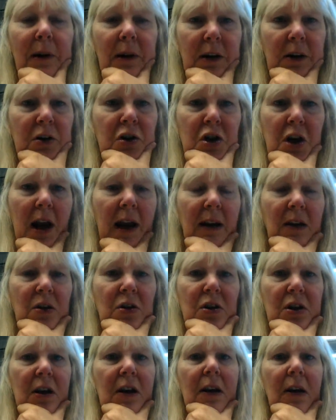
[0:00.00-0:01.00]
can
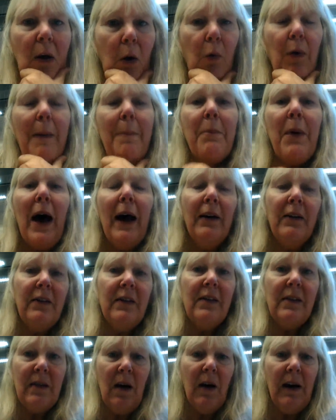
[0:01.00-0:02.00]
change or impact
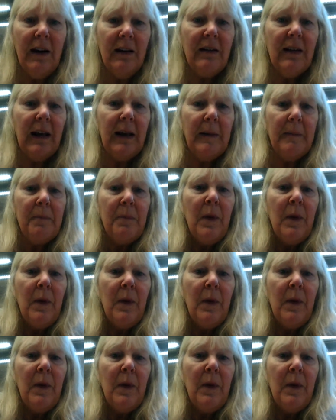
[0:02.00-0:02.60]
society.